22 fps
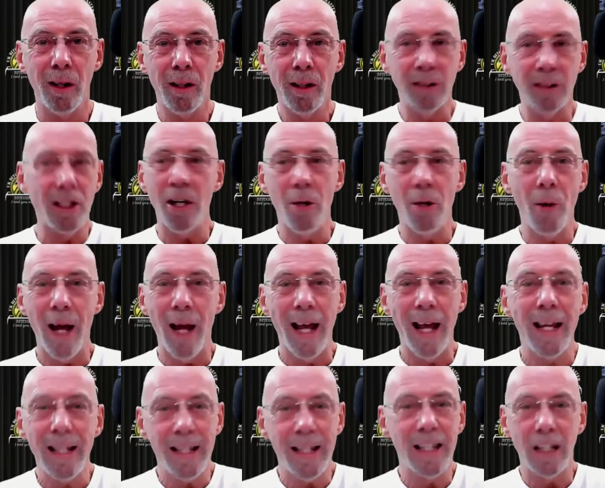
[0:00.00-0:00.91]
I don't know
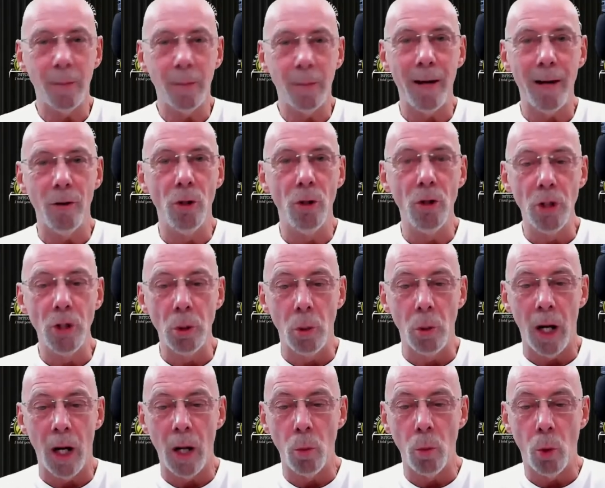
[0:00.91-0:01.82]
anything about who you
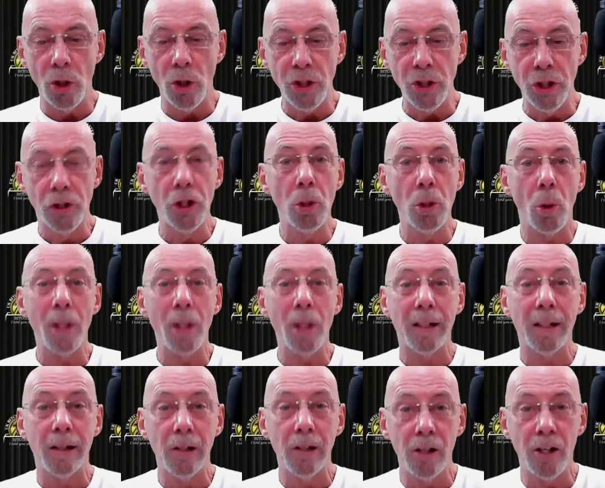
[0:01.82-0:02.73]
are, what you do. I
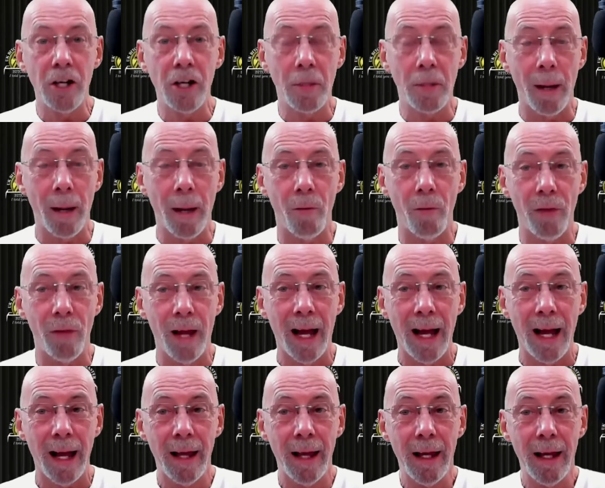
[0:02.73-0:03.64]
could learn about
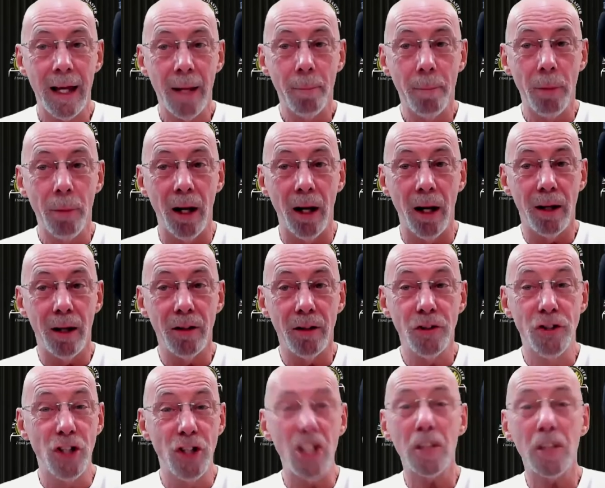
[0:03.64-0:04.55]
that, but
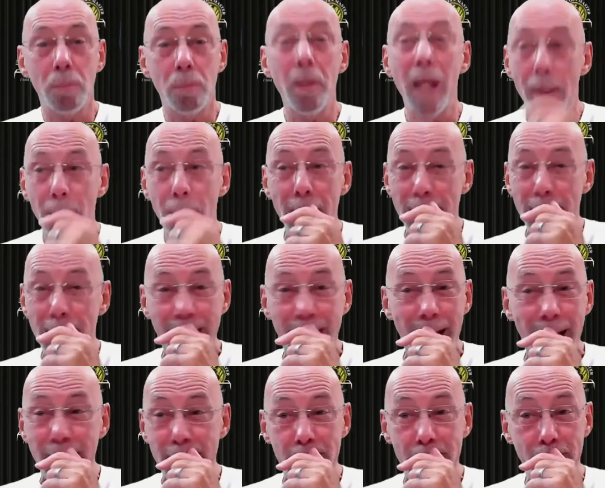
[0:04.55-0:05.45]
just be a bit
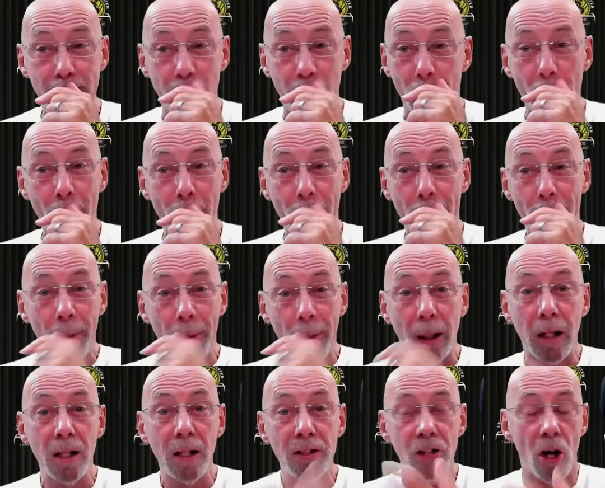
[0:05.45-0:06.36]
sensible
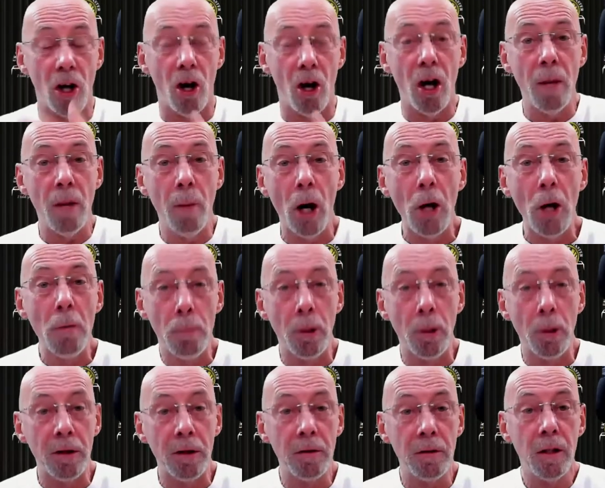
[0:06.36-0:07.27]
because I'm
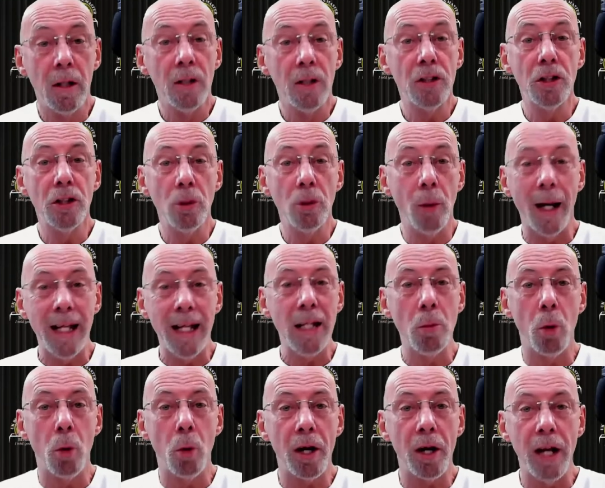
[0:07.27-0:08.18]
open to
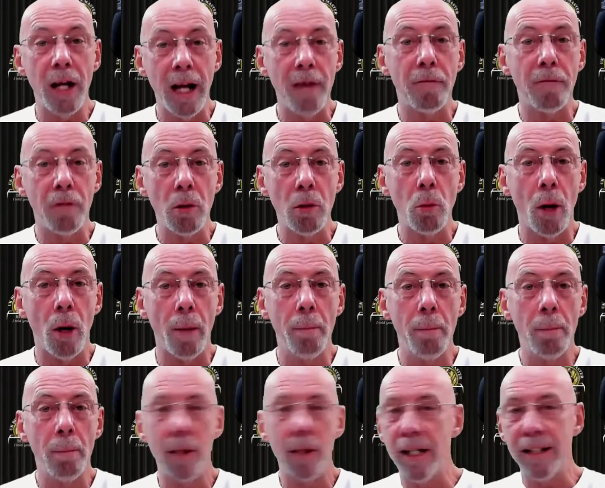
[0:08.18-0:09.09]
anyone and
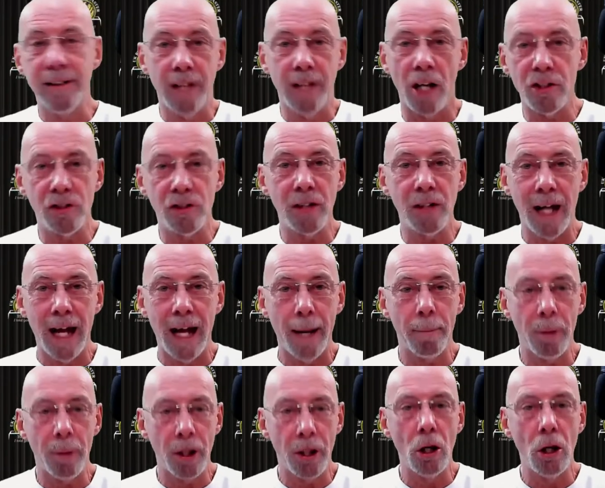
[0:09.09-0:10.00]
everyone, but it doesn't
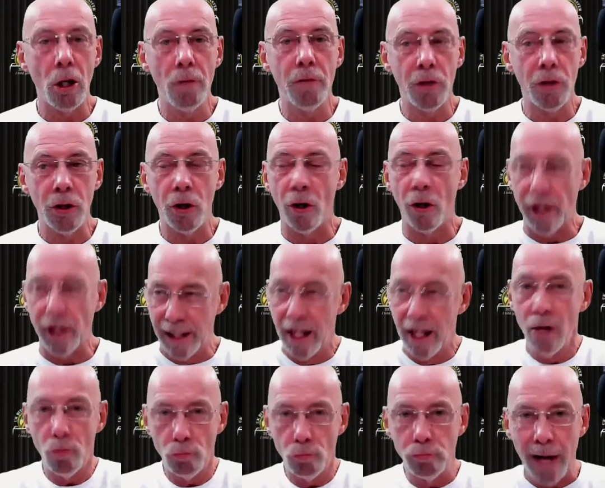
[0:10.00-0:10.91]
happen overnight.
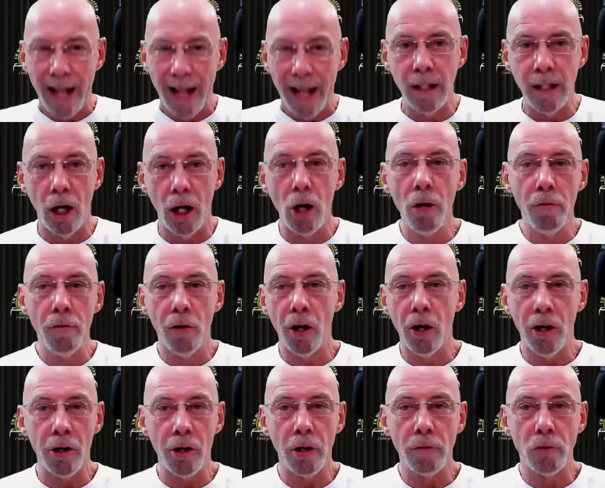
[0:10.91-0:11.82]
Ran over
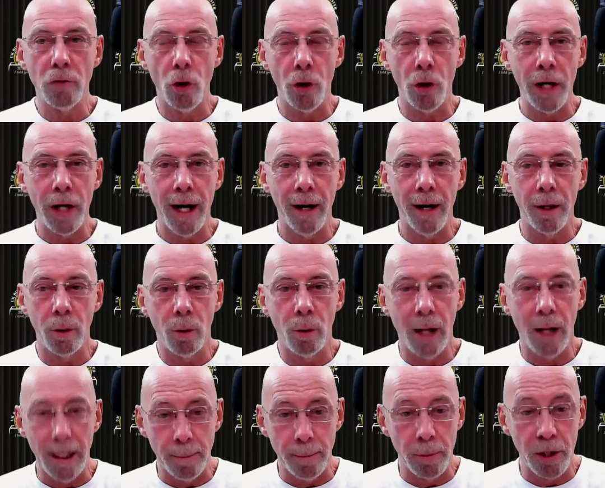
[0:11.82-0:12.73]
and I've got it out of the
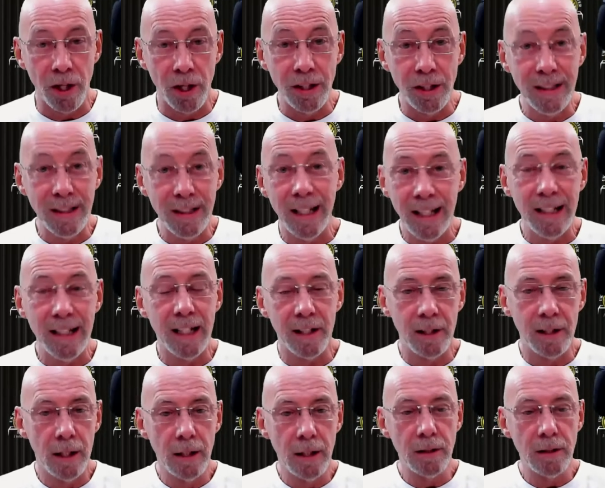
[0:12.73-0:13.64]
way, but I
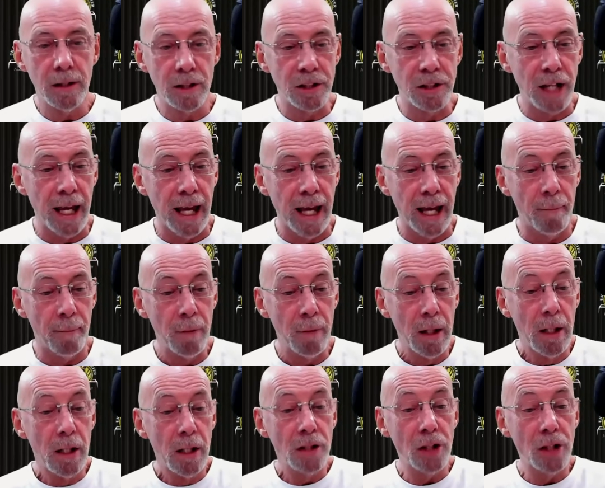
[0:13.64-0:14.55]
needed to say it.
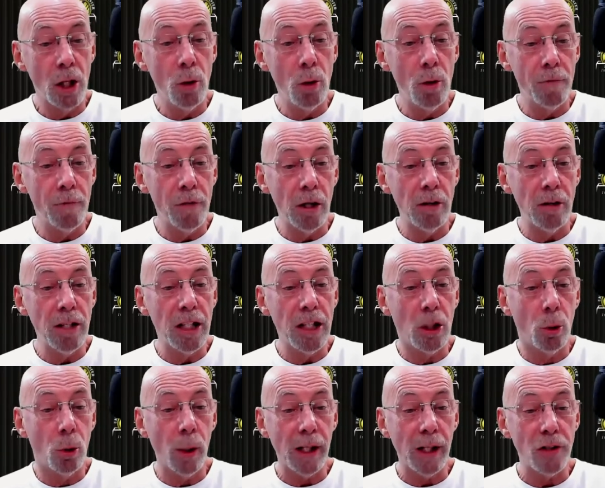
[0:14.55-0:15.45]
So very
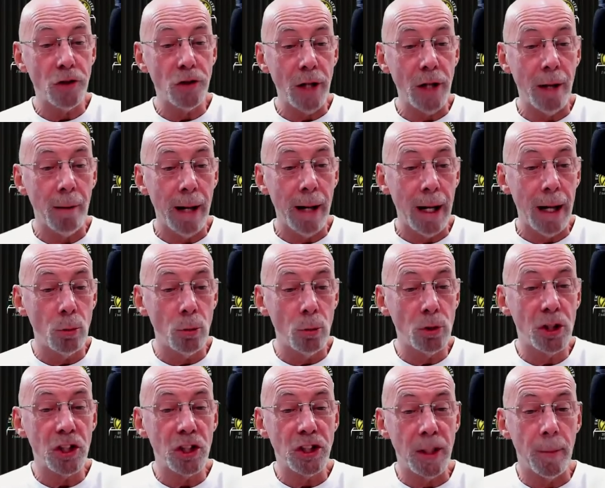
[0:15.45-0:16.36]
quick shout out
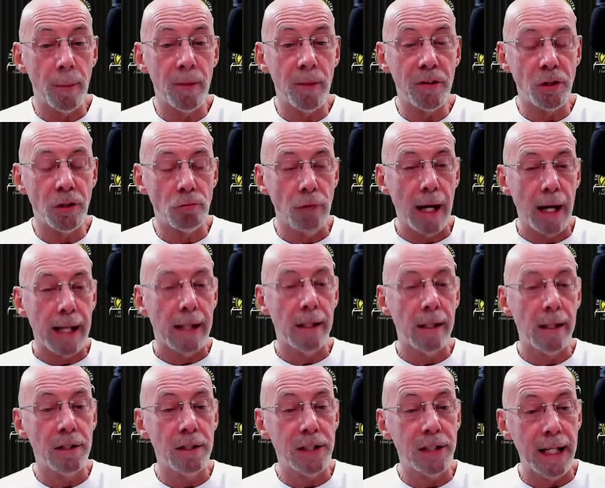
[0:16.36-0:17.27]
to some of the
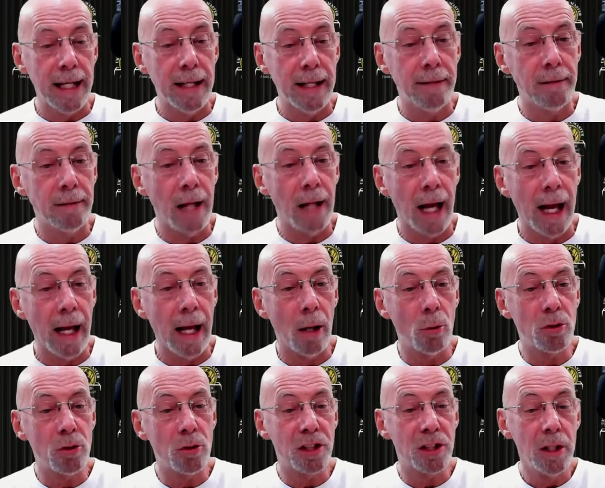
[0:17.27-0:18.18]
regulars in the
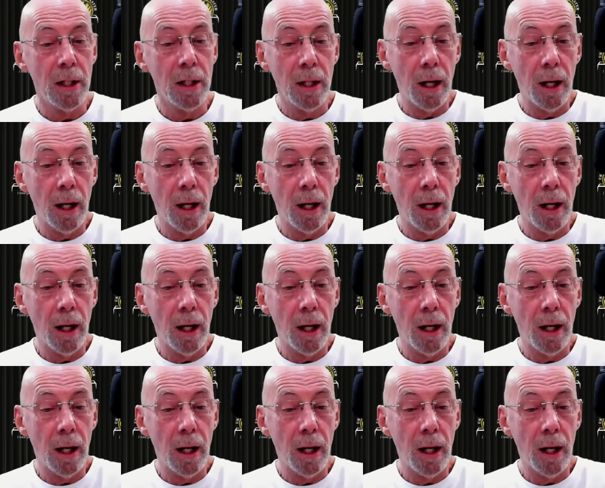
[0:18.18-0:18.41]
house.